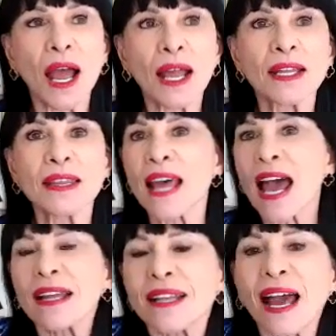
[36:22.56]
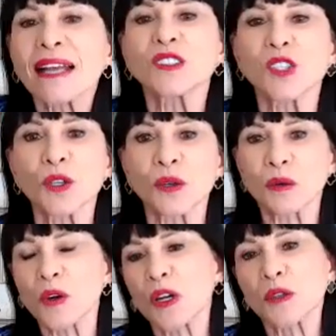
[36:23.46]
That
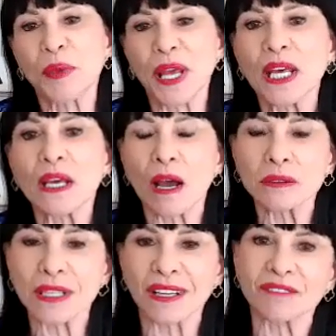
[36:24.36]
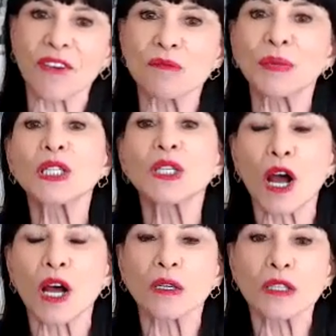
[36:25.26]
too could be, from
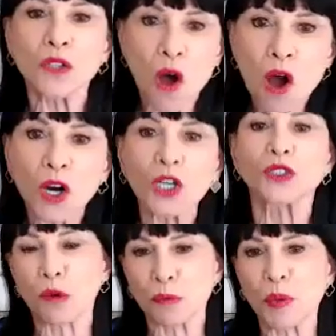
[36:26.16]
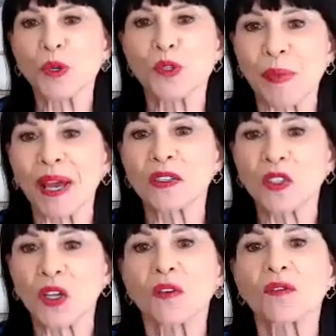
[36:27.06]
a longer term
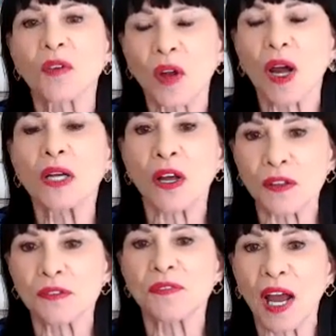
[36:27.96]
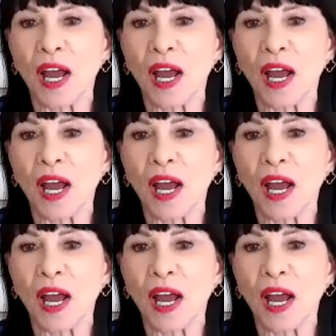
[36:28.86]
perspective, another factor.